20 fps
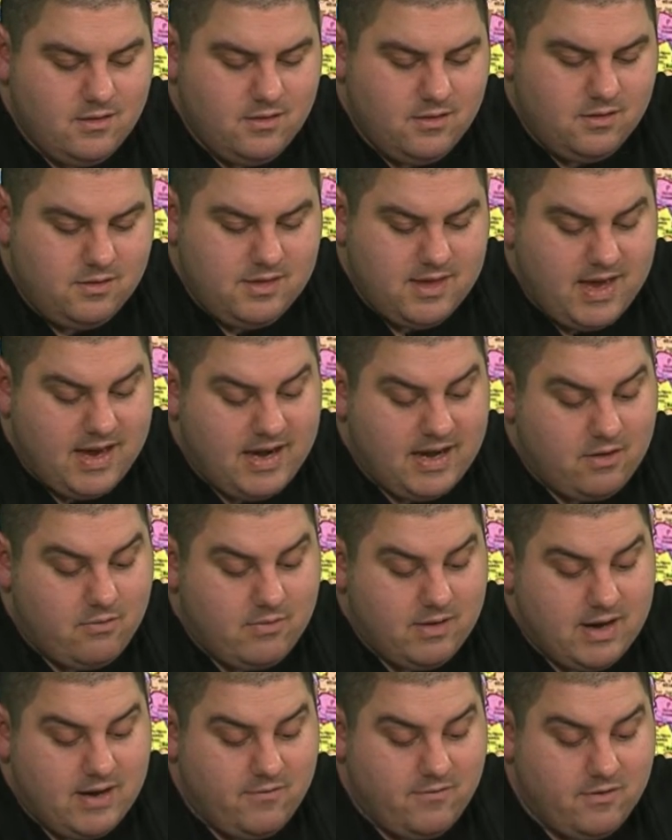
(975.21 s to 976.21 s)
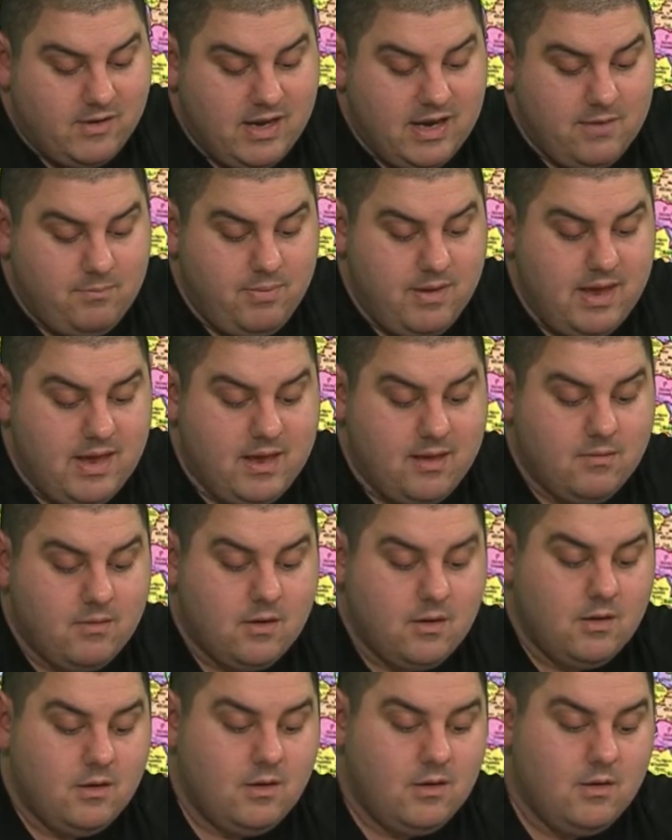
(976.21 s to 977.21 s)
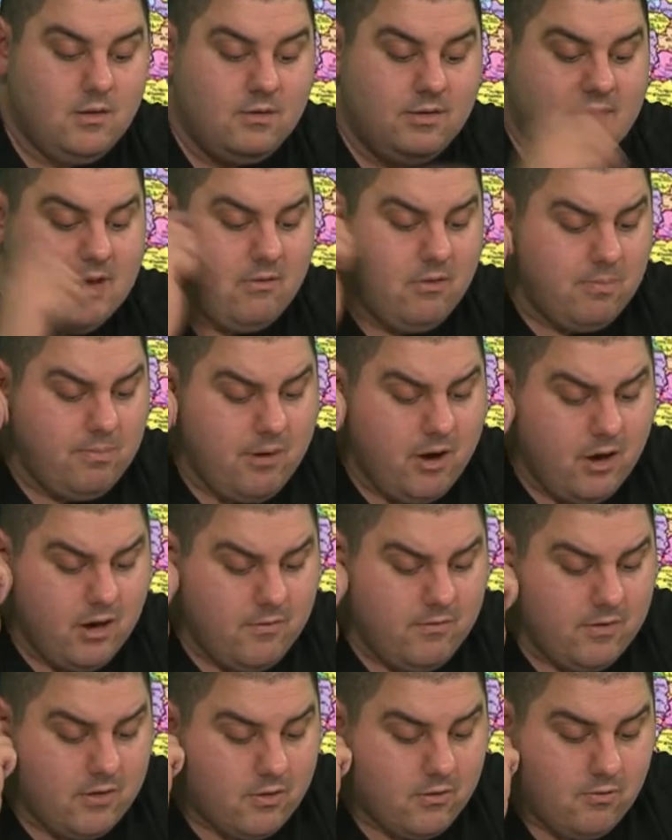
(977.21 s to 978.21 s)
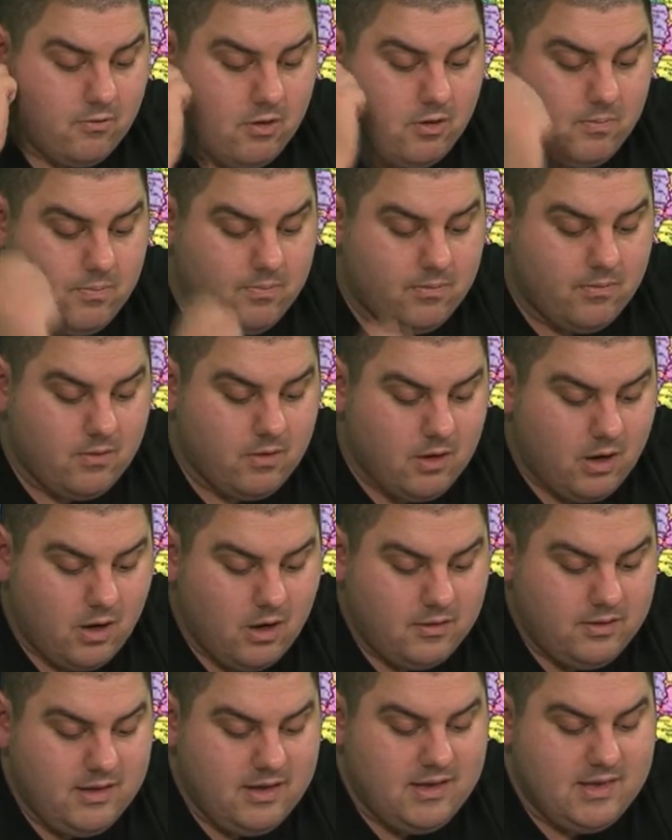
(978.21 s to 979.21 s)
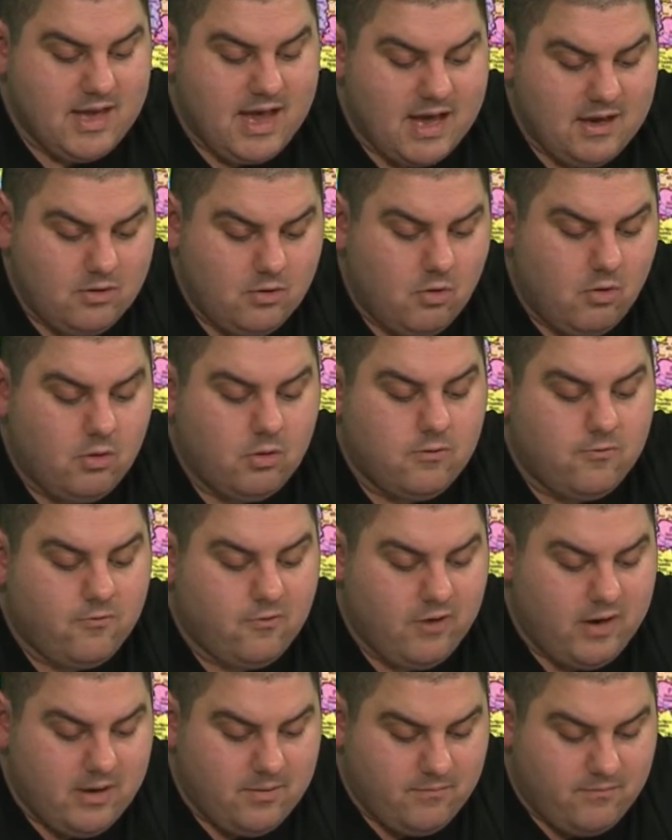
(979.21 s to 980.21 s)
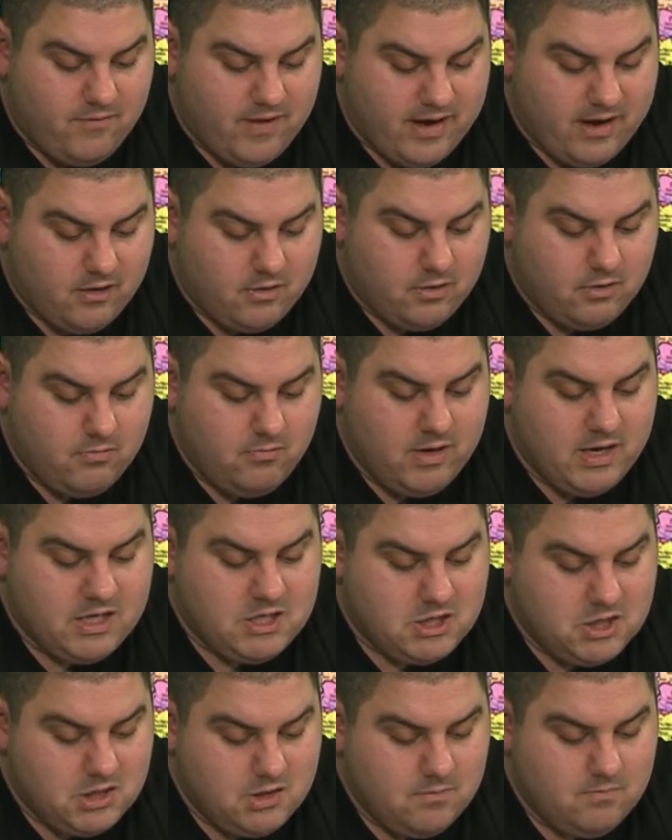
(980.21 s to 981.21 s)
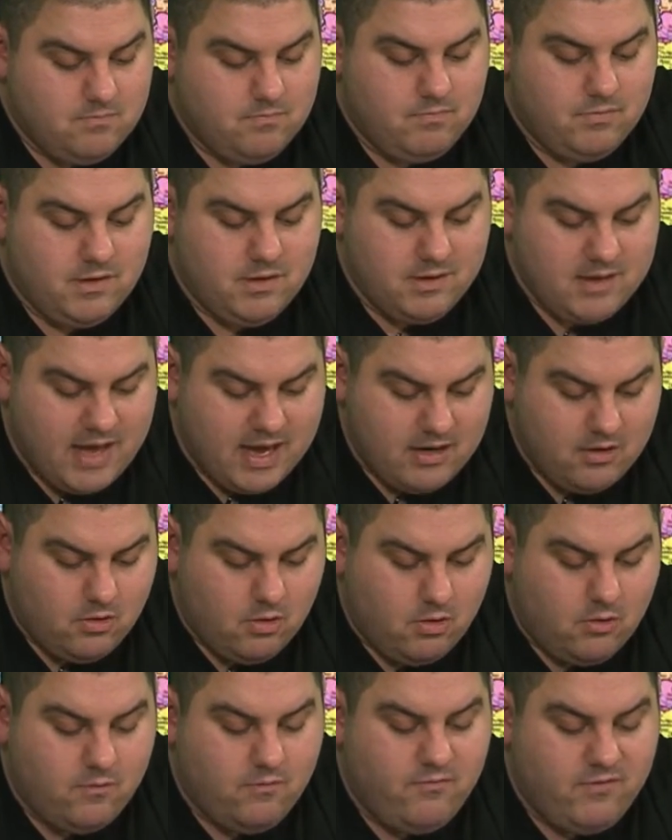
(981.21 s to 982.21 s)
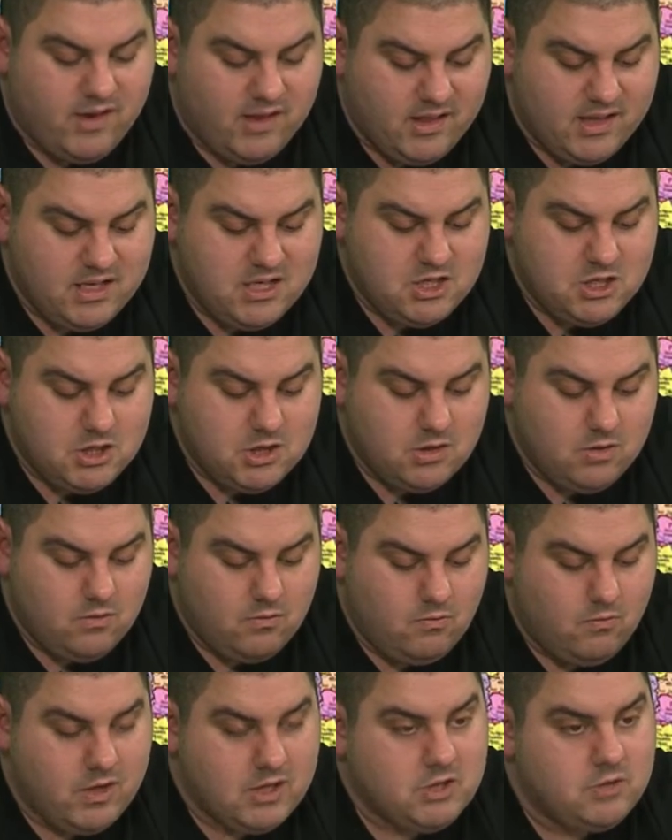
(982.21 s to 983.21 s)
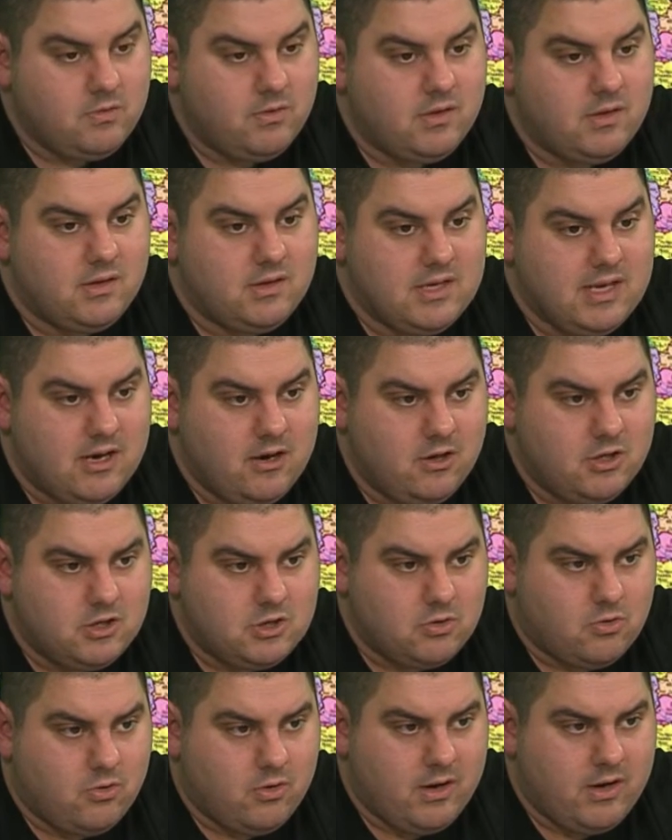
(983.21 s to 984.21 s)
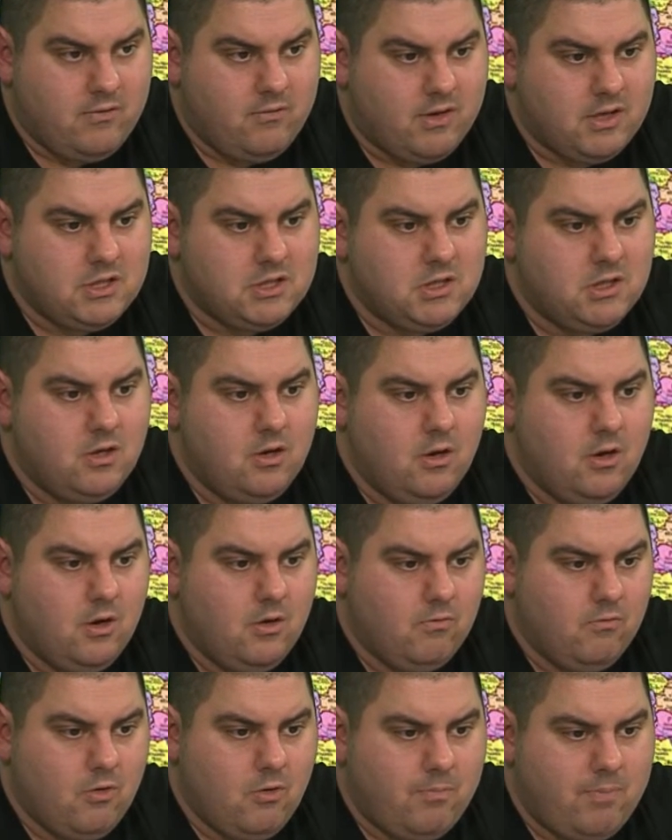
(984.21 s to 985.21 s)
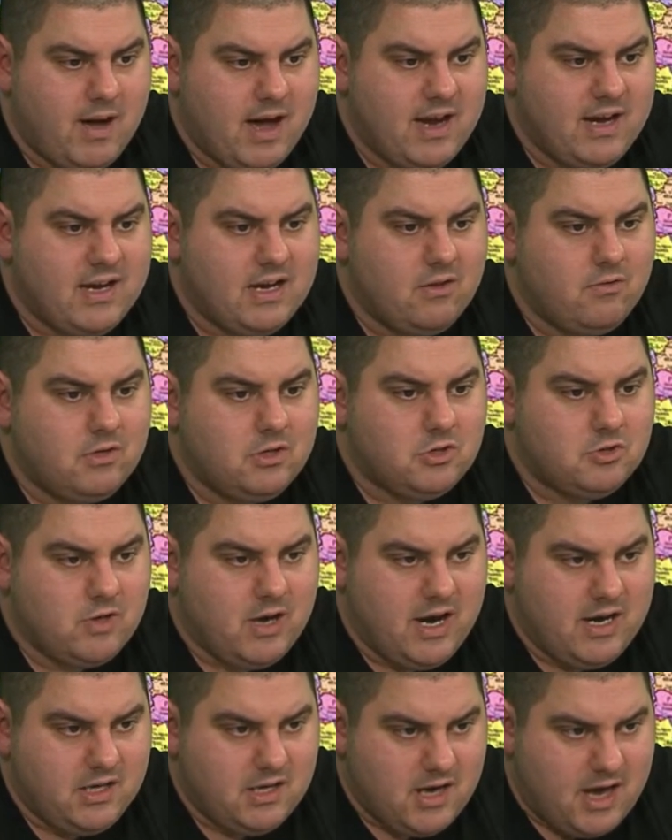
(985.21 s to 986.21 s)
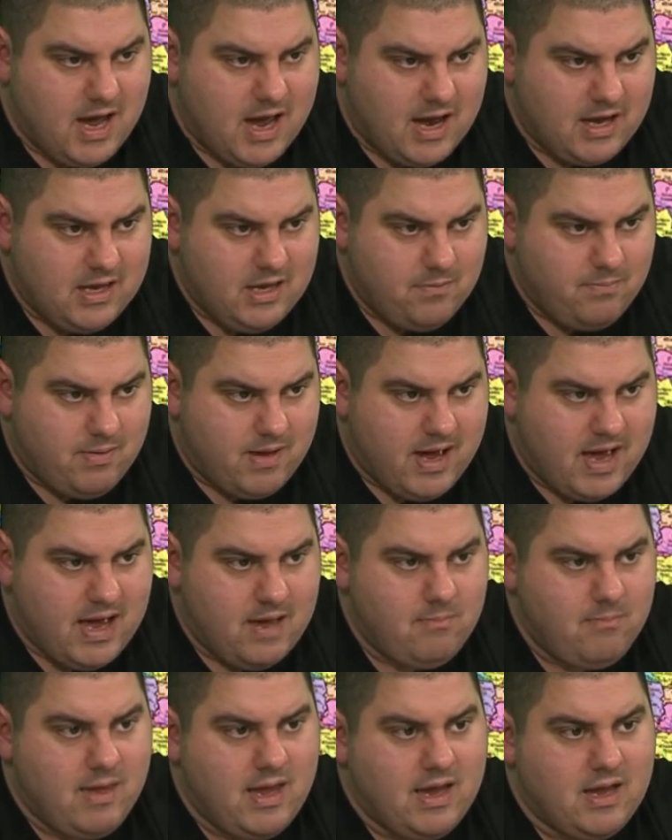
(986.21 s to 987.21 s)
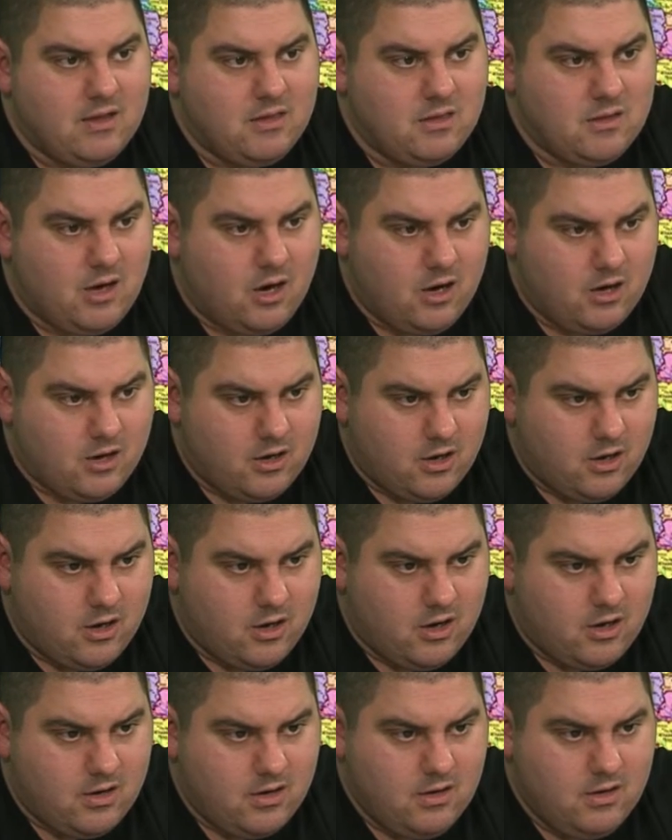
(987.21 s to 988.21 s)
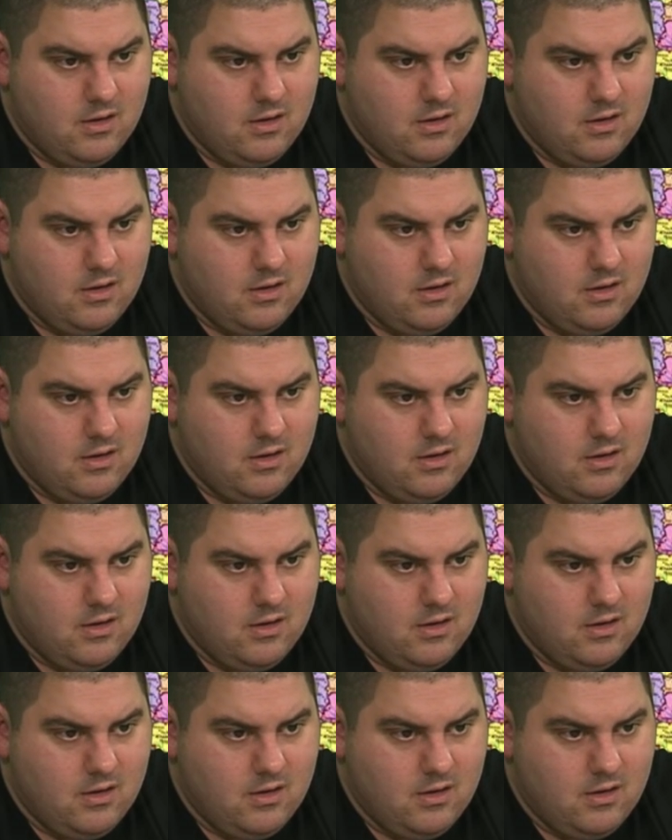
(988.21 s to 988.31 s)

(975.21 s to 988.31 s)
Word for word: Sonic whenever need be. They were part of a group called the Knothole Freedom Fighters, which the Knothole Village, which was a territory which Robotnik was trying to occupy, make it darker.